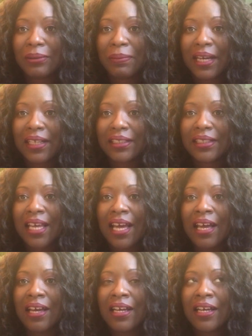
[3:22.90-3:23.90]
pets
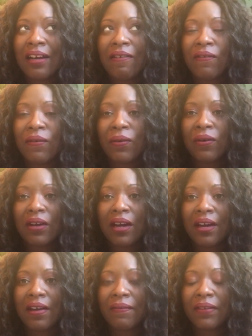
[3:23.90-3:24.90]
for
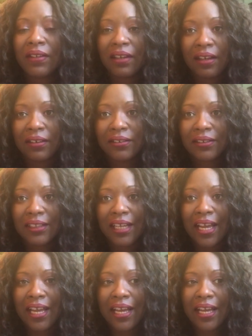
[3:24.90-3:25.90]
$50.
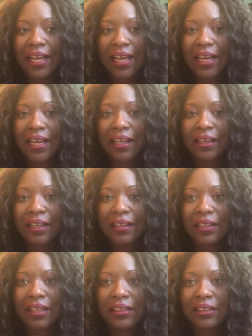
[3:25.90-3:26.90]
And
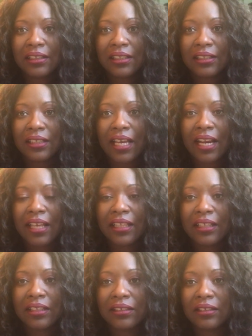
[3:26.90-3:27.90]
and I
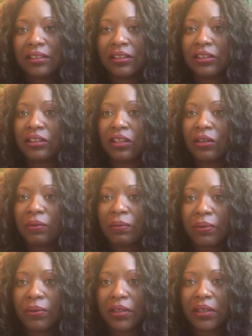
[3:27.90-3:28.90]
think that's so
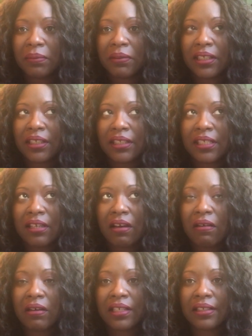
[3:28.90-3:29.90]
important because in
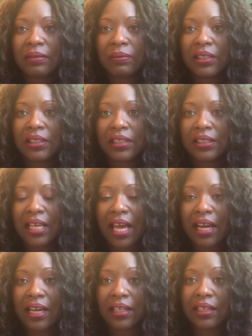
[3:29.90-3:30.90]
August we just
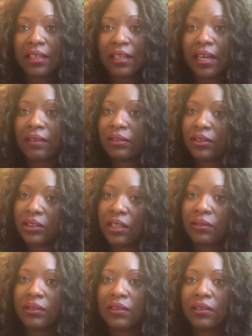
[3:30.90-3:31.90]
had a clean out the
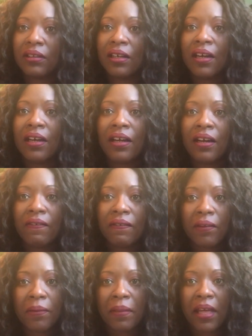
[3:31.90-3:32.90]
shelter
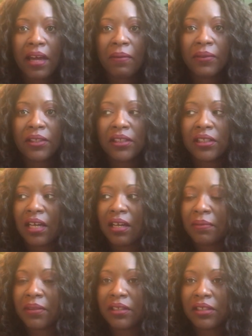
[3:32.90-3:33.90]
from that, which
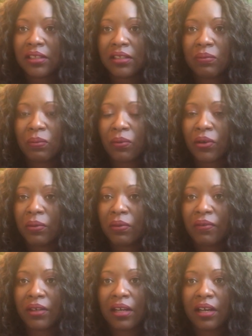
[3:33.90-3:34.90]
they just work
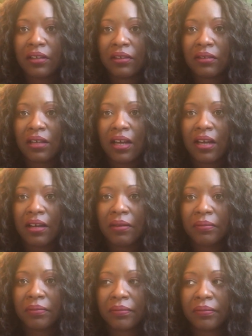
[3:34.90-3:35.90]
with a lot
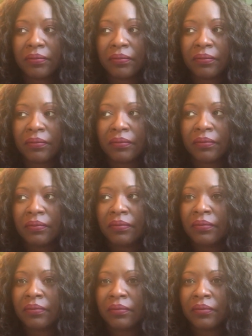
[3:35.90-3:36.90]
of
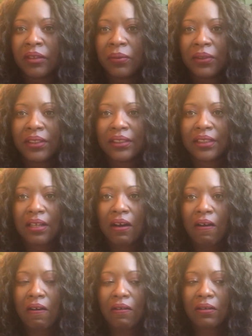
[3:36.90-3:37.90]
what is it
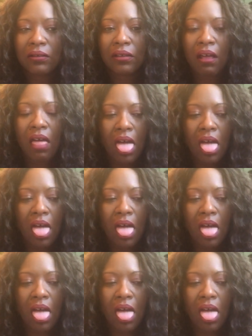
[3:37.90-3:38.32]
called?